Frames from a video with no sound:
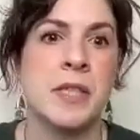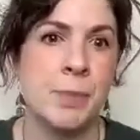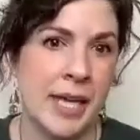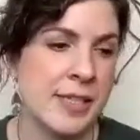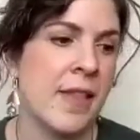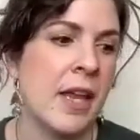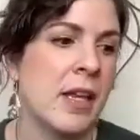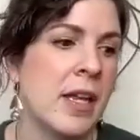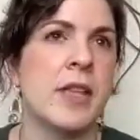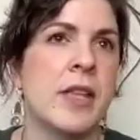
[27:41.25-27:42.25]
like
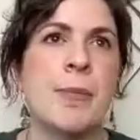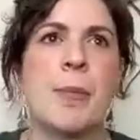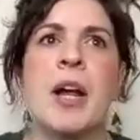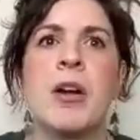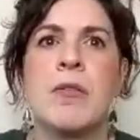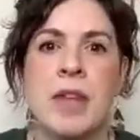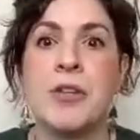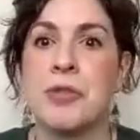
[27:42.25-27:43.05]
prepare the entryway